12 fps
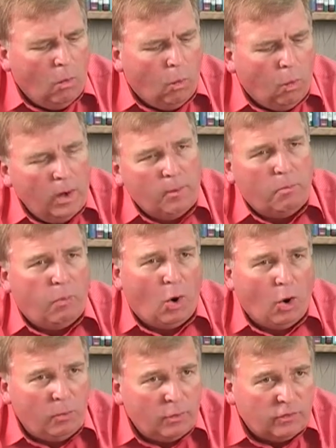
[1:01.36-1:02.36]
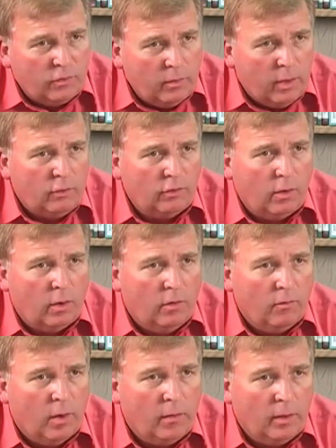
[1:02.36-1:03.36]
What purpose do they
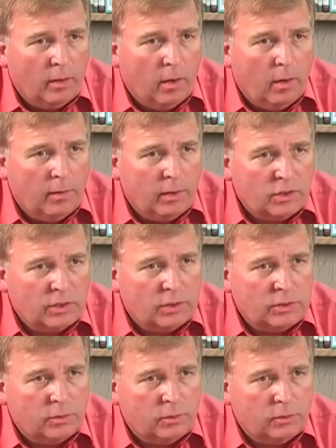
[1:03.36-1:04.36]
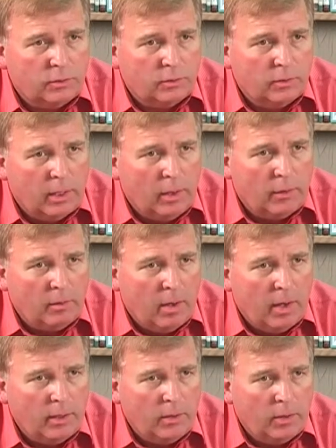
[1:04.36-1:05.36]
serve? Are they essential to a healthy
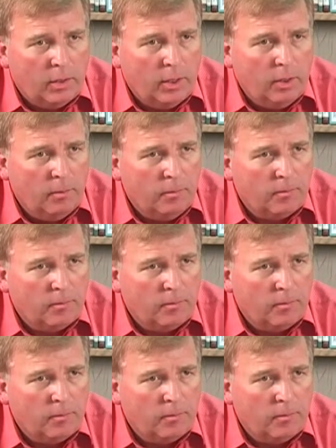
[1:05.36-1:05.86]
body? Do you need them?